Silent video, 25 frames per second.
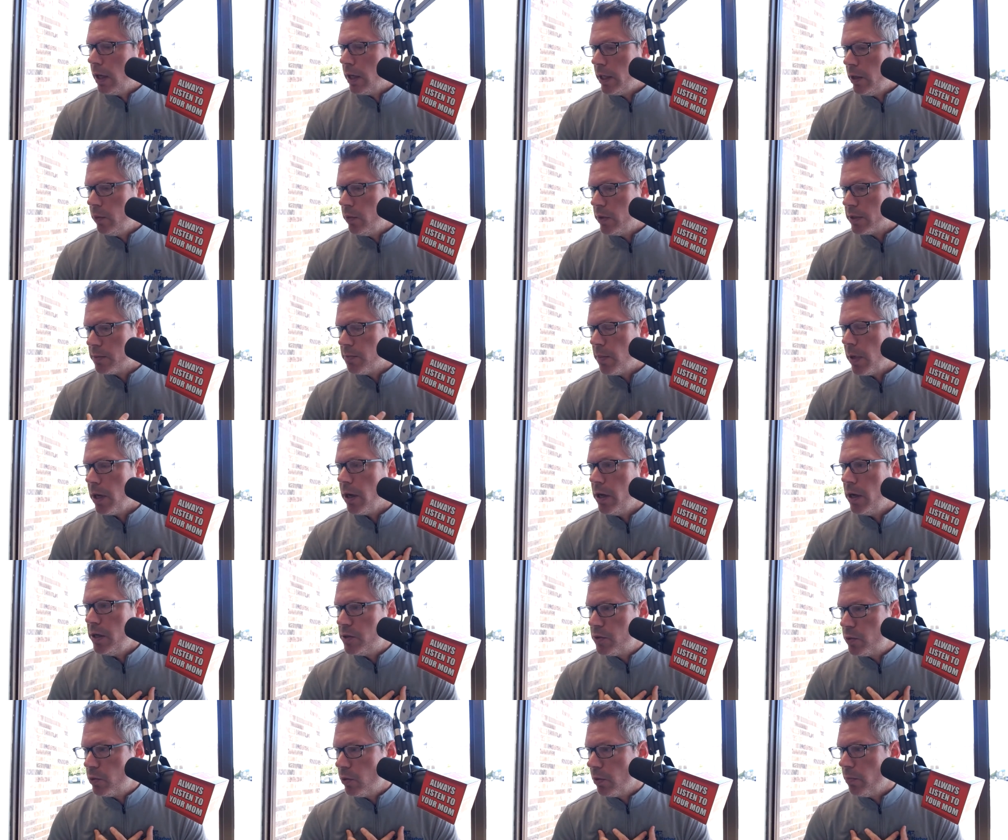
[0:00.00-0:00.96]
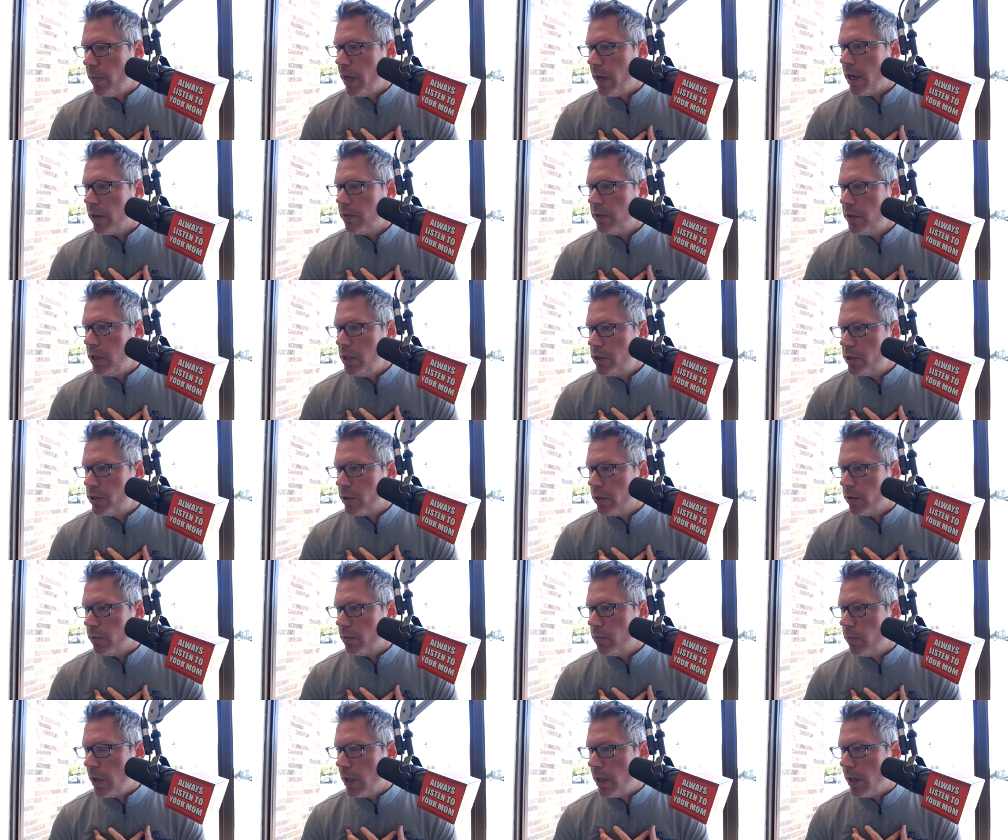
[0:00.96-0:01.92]
He was my high school math
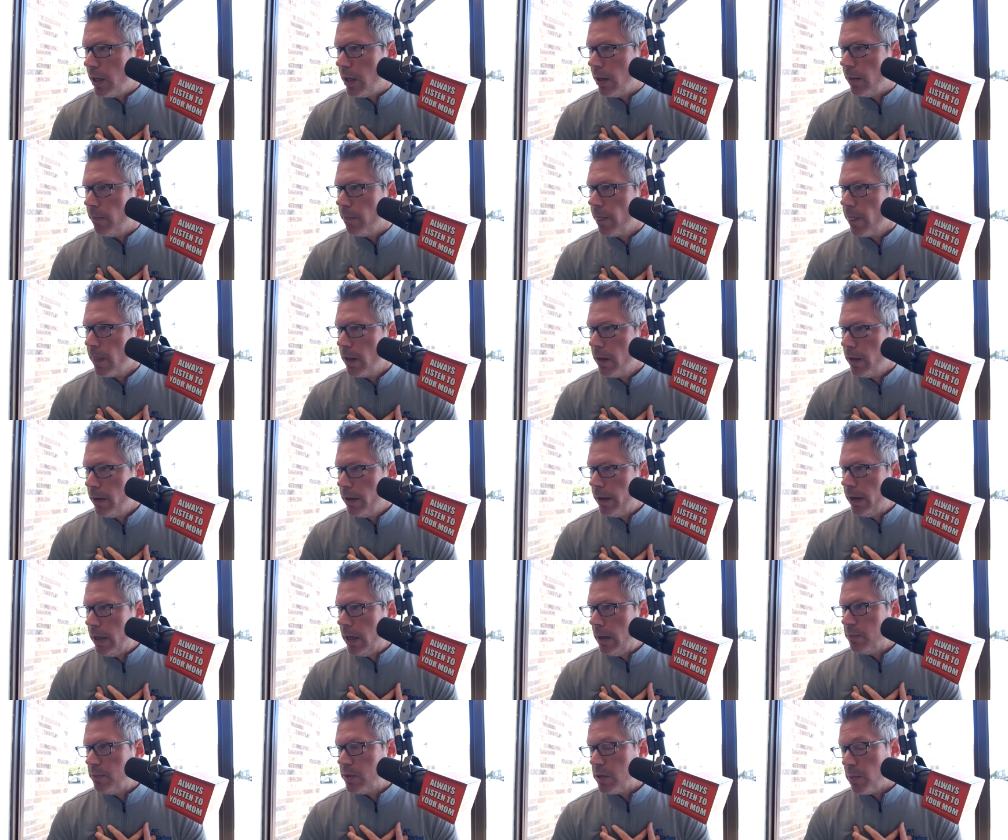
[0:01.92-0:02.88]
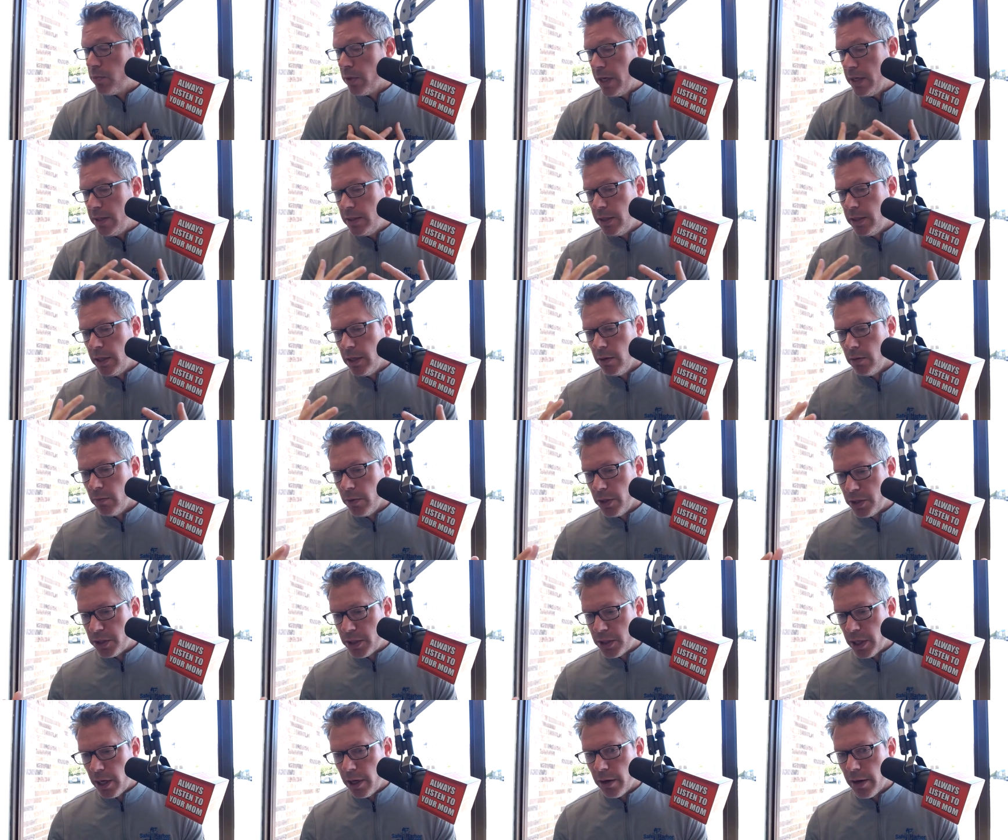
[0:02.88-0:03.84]
teacher. I'm surprised he didn't
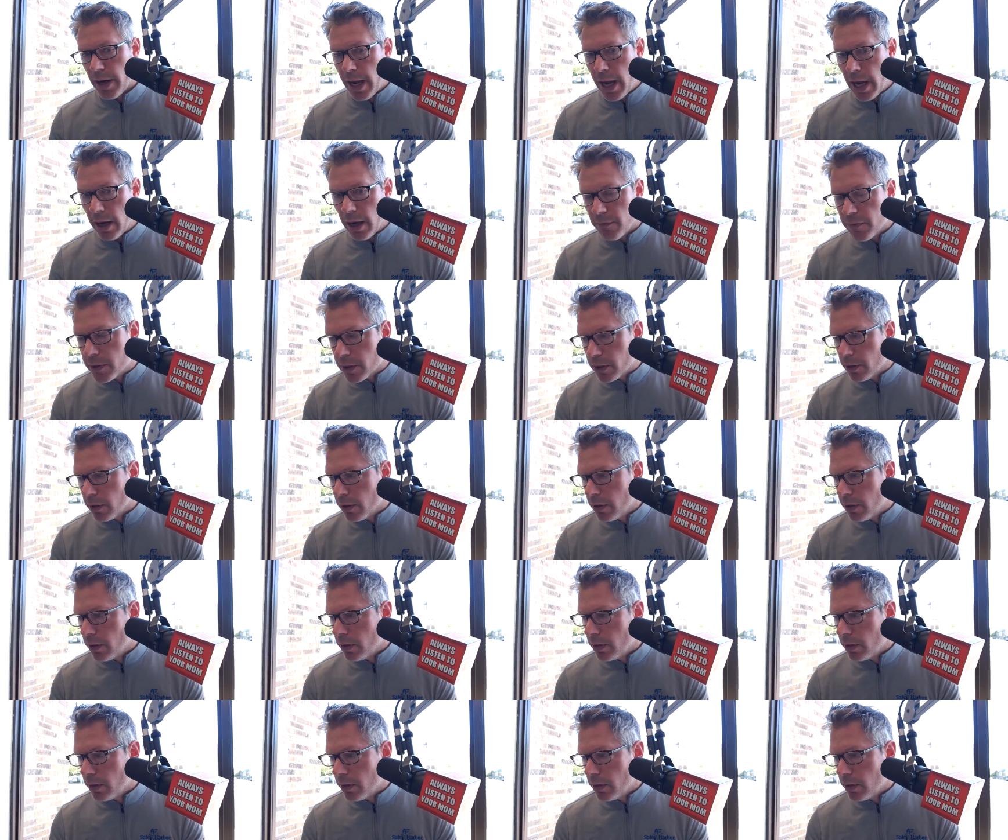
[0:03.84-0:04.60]
retire after